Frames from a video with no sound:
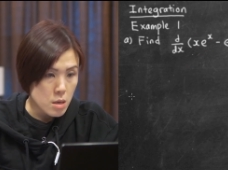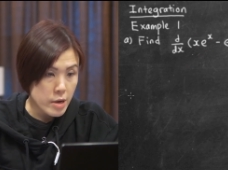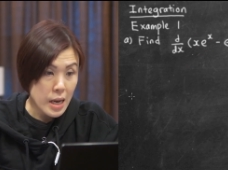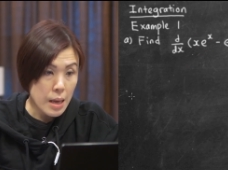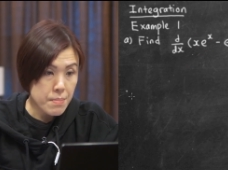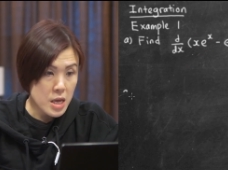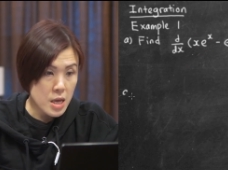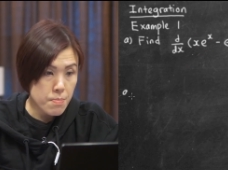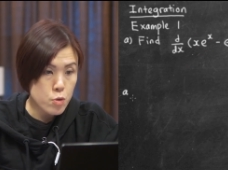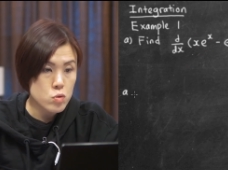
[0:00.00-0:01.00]
let
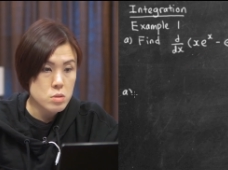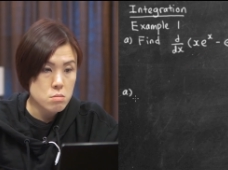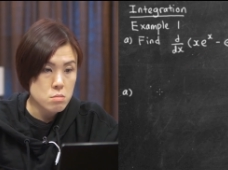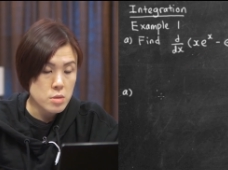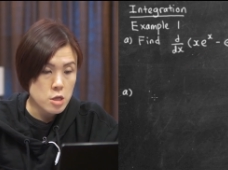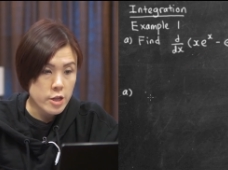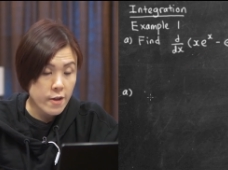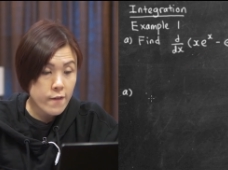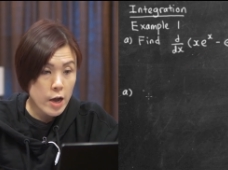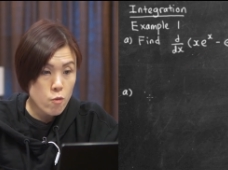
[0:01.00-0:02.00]
me
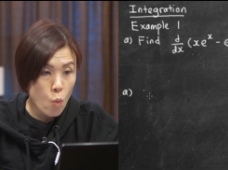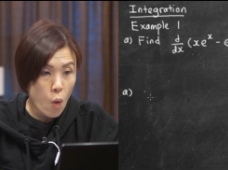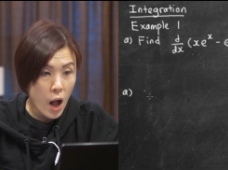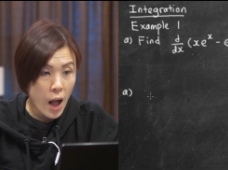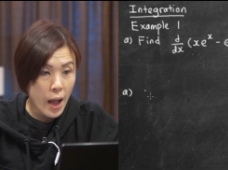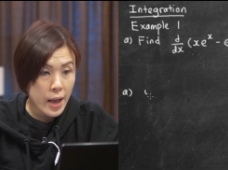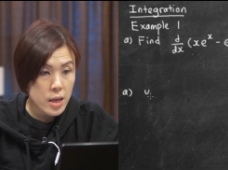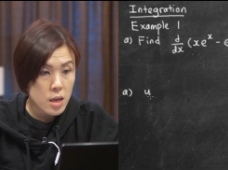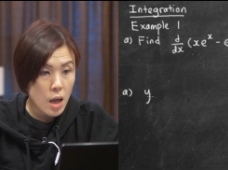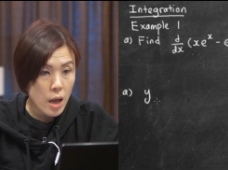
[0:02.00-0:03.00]
define
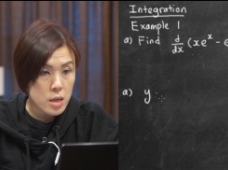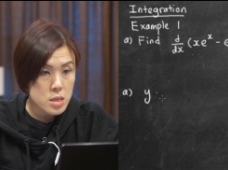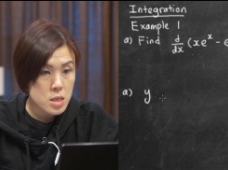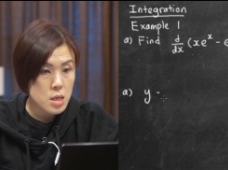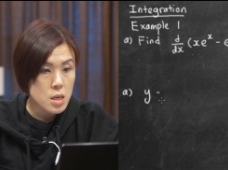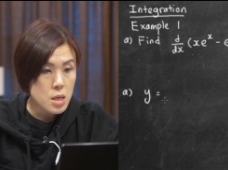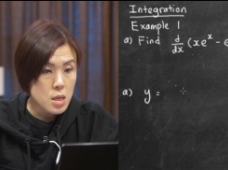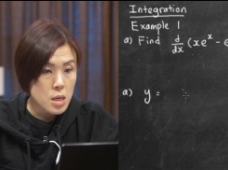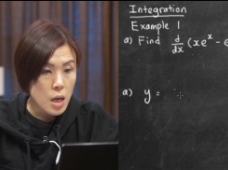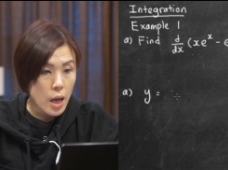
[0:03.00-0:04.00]
y as
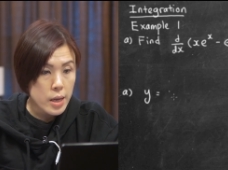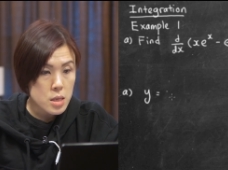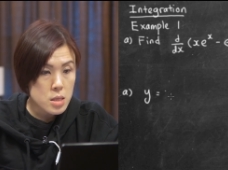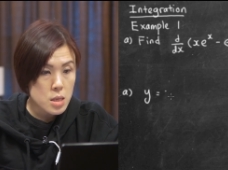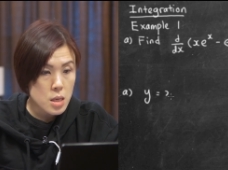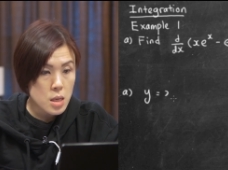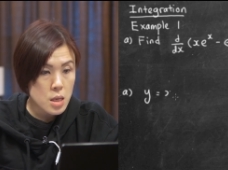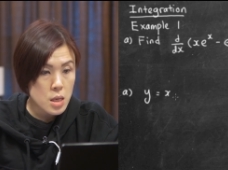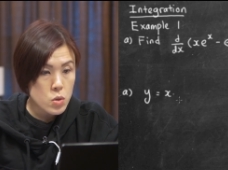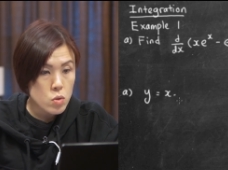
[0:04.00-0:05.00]

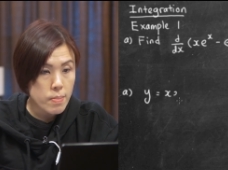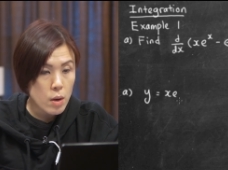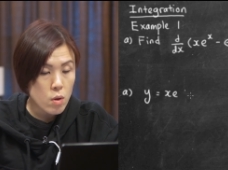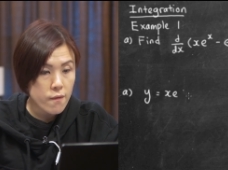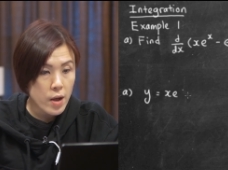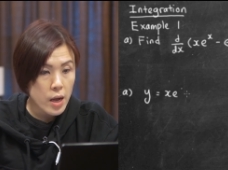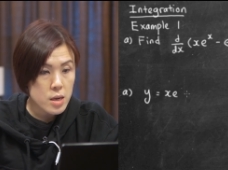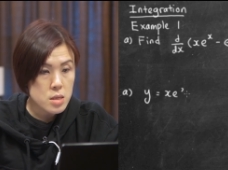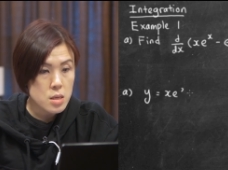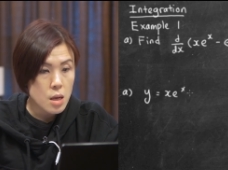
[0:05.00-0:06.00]
xe to the power of
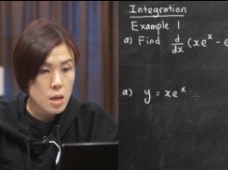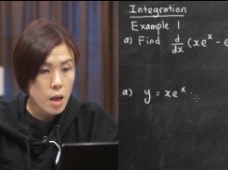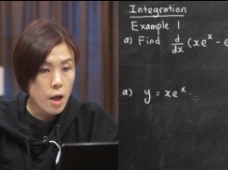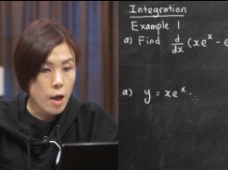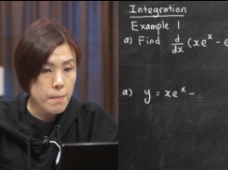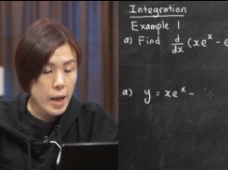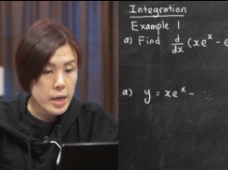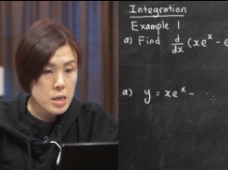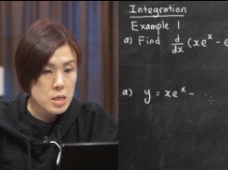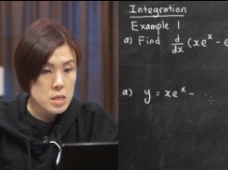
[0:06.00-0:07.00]
x
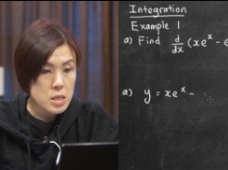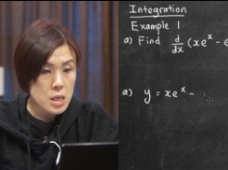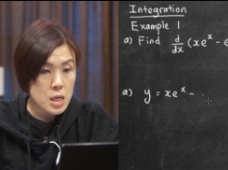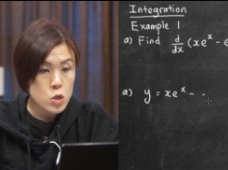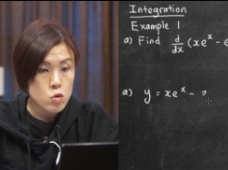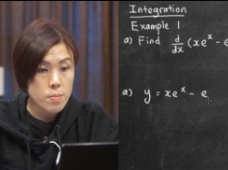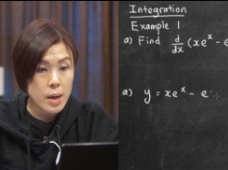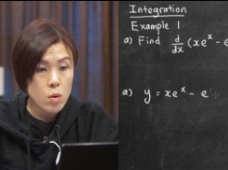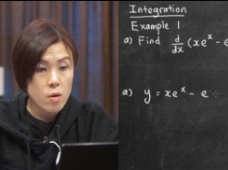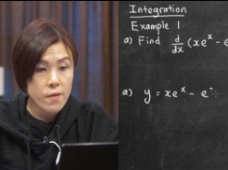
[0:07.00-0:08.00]
minus e to the
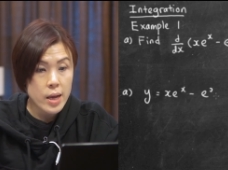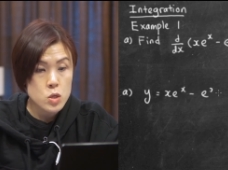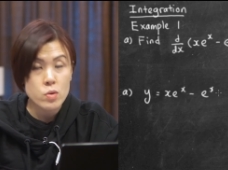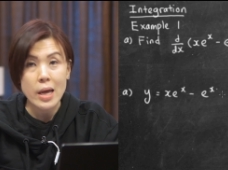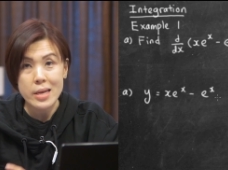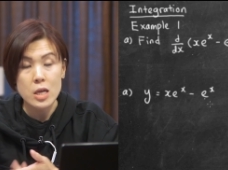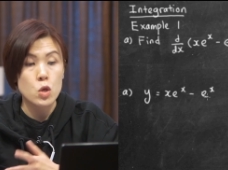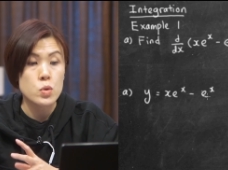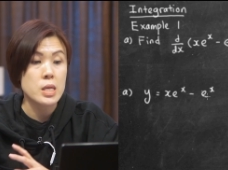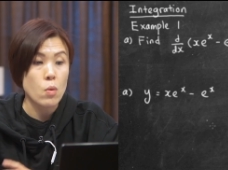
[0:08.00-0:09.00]
power of x so that I can
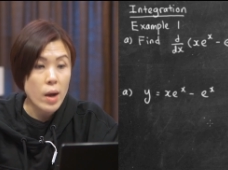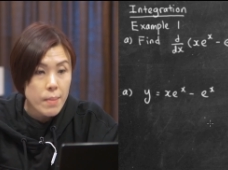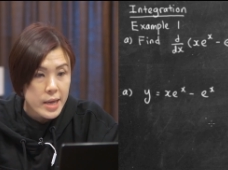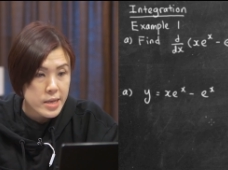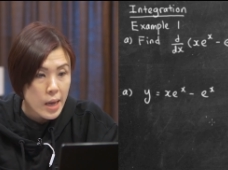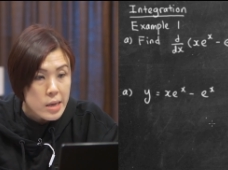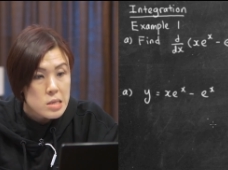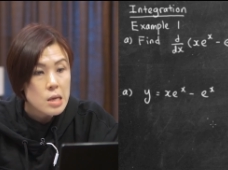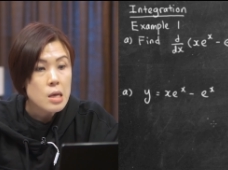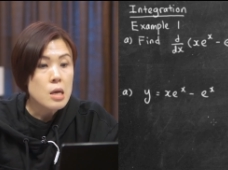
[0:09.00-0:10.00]
use dy by
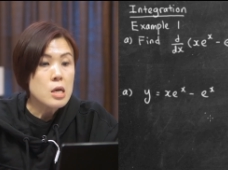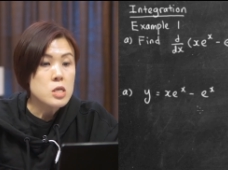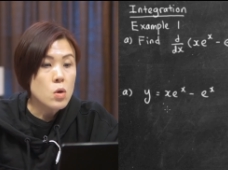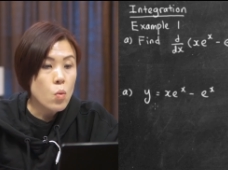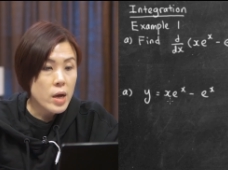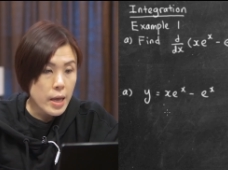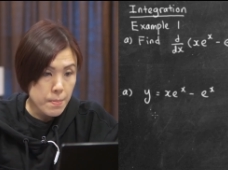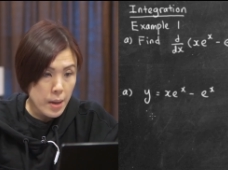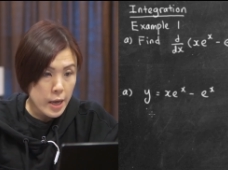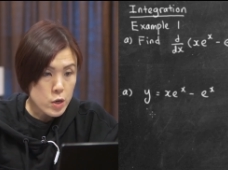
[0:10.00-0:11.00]
dx. So what
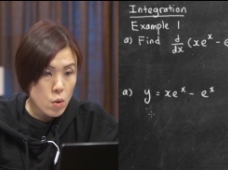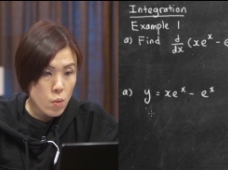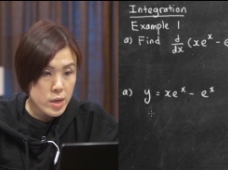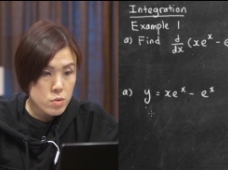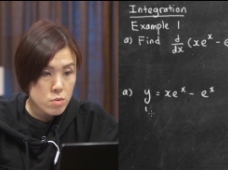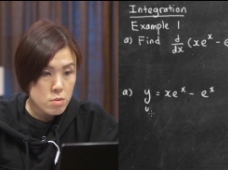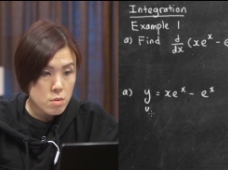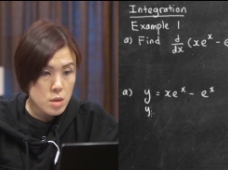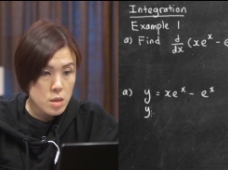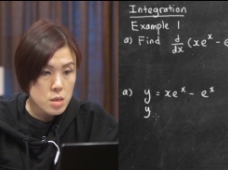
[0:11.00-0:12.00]
am I going to do
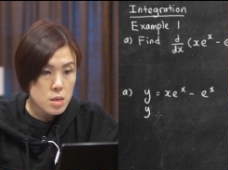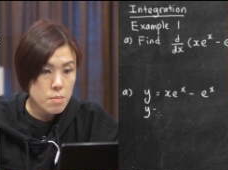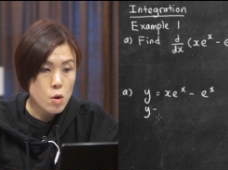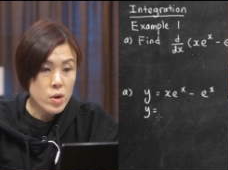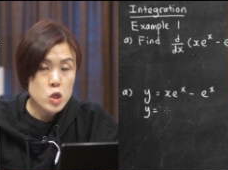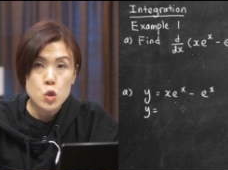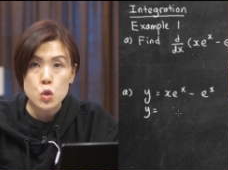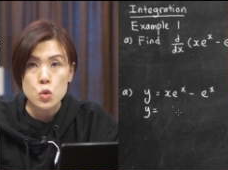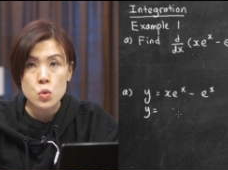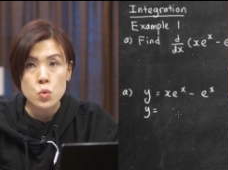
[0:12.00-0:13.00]
is I'm going
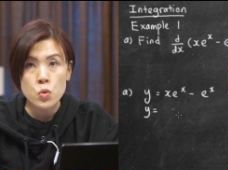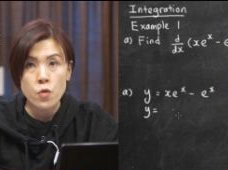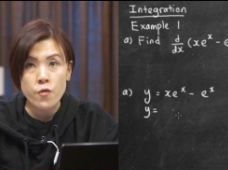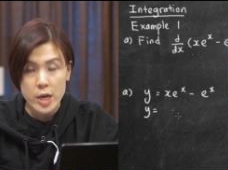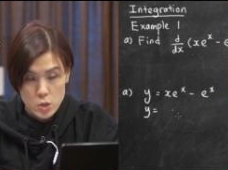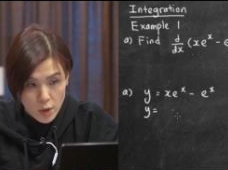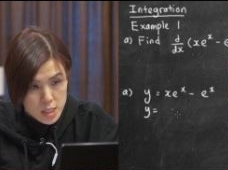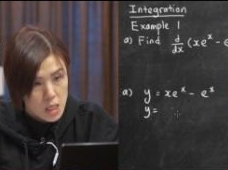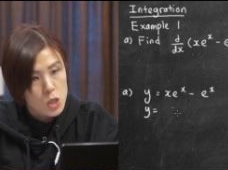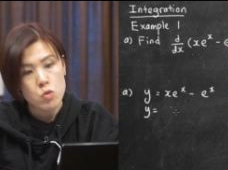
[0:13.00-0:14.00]
to factorize
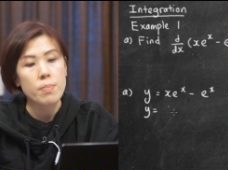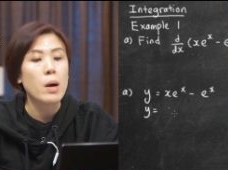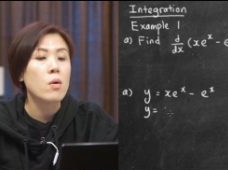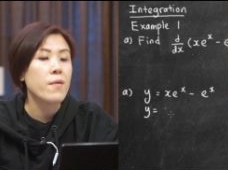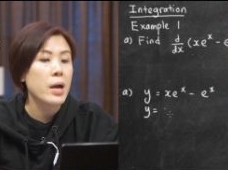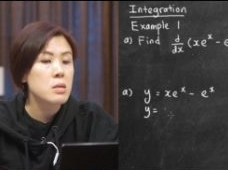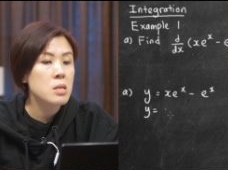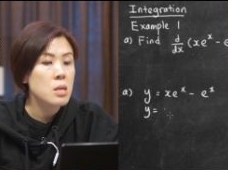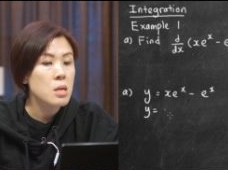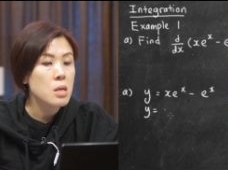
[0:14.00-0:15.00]
e to the power of x.